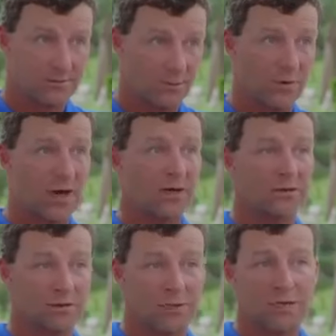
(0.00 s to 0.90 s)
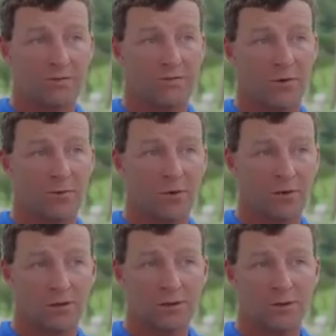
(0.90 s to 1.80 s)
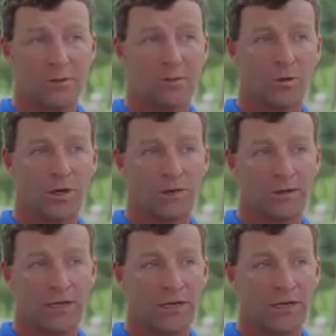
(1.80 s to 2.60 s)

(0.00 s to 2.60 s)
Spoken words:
the product to make it firmer and a little bit more on